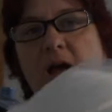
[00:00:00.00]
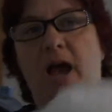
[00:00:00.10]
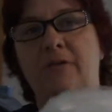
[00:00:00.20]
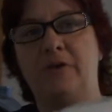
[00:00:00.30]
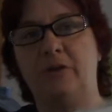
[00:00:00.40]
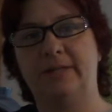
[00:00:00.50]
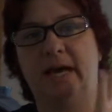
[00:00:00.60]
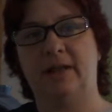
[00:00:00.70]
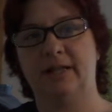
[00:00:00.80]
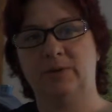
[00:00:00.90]
of use
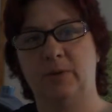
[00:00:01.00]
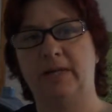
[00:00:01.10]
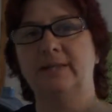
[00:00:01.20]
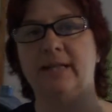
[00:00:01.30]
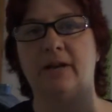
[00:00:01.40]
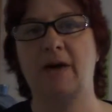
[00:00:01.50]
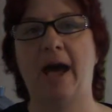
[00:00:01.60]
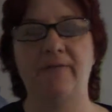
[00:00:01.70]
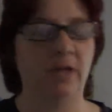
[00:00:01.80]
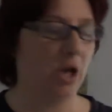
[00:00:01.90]
out of this one instead of
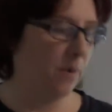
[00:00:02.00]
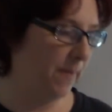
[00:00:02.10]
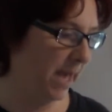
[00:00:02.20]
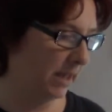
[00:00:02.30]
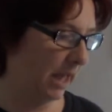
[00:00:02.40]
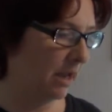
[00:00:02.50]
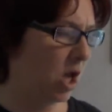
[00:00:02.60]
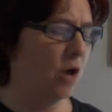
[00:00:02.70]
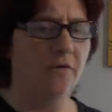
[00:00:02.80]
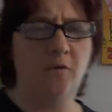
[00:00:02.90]
having to go and pay like
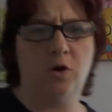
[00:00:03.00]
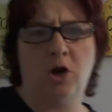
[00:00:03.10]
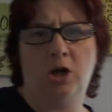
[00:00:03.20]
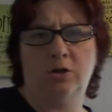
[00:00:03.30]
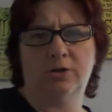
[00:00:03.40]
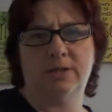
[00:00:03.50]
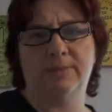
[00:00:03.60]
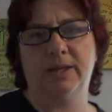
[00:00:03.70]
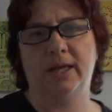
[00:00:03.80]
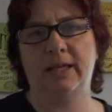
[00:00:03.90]
$4 or
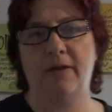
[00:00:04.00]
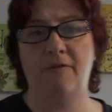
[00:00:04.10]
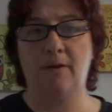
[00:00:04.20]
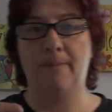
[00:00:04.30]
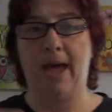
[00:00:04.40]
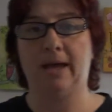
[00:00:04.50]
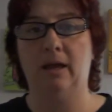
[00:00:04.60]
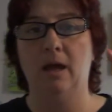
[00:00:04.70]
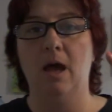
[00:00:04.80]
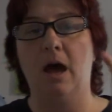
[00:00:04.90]
something like that for a bag
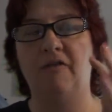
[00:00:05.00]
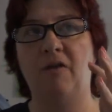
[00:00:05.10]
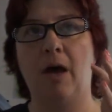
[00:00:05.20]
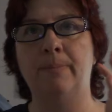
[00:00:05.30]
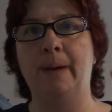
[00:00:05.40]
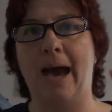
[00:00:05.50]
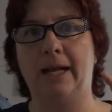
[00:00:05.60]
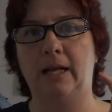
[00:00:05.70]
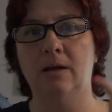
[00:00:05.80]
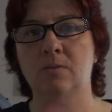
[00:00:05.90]
of
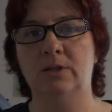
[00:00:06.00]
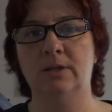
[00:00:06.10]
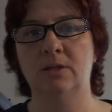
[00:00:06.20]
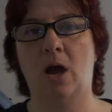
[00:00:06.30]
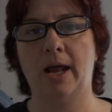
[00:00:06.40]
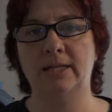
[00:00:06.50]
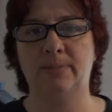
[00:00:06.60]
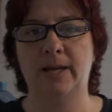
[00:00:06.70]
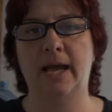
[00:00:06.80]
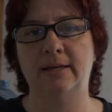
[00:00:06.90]
batting, which is not as
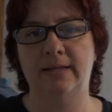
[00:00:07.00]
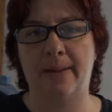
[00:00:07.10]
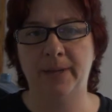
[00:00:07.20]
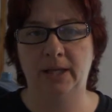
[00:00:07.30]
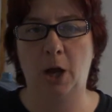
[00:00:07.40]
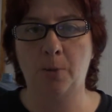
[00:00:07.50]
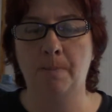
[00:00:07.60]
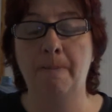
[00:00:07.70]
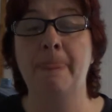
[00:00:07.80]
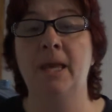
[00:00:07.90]
big as that pillow.
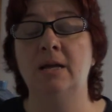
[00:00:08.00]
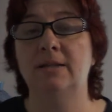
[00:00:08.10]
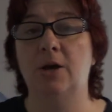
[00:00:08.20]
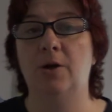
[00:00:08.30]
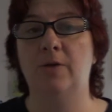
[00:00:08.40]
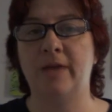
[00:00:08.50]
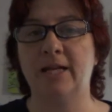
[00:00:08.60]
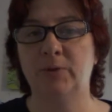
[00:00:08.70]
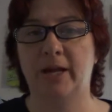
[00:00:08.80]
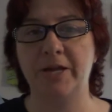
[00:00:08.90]
So
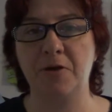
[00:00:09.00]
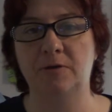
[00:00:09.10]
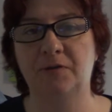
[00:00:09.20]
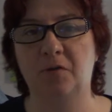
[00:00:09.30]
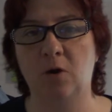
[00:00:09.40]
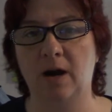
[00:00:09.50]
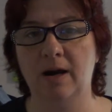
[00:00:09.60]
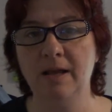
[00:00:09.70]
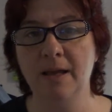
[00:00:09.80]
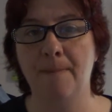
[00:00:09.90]
that's what I use for
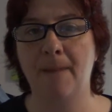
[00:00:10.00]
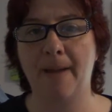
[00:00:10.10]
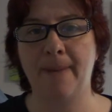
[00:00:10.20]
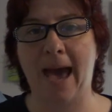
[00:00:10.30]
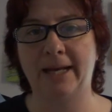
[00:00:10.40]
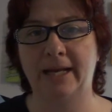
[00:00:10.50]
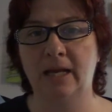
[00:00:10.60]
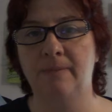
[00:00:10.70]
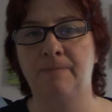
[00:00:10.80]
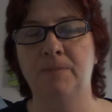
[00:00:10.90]
my batting.
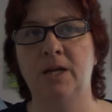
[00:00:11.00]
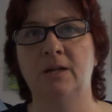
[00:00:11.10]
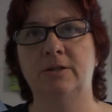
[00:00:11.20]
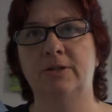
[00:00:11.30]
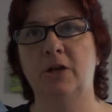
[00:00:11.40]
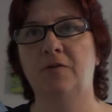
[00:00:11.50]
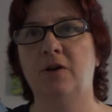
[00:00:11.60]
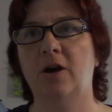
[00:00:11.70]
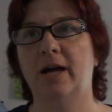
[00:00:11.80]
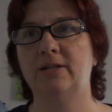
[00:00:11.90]
So
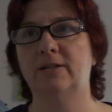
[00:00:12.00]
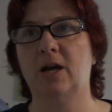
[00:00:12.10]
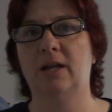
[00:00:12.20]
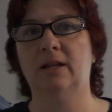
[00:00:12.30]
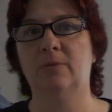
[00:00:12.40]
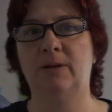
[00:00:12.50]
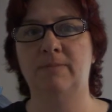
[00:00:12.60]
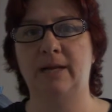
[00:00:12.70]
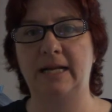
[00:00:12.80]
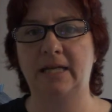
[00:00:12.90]
far I just got a little bit of
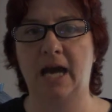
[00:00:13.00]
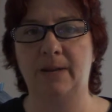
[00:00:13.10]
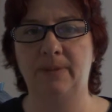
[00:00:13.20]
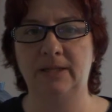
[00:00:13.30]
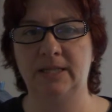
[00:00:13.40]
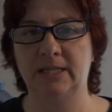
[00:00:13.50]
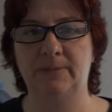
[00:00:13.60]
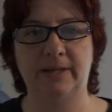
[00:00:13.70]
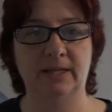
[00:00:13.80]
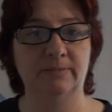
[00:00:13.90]
money tied up into this
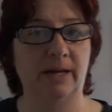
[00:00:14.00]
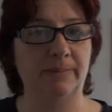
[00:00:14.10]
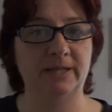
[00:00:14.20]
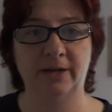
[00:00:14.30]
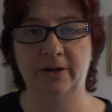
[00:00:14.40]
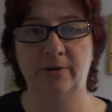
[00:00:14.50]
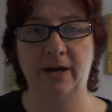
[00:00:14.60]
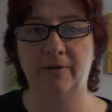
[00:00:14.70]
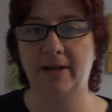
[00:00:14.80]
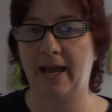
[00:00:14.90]
because my material I
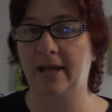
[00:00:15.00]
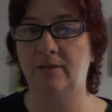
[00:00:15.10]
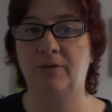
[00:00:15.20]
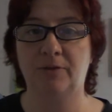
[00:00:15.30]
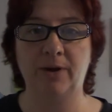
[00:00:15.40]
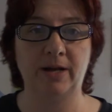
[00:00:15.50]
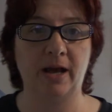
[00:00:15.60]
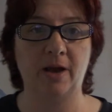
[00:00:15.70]
already had, the thread I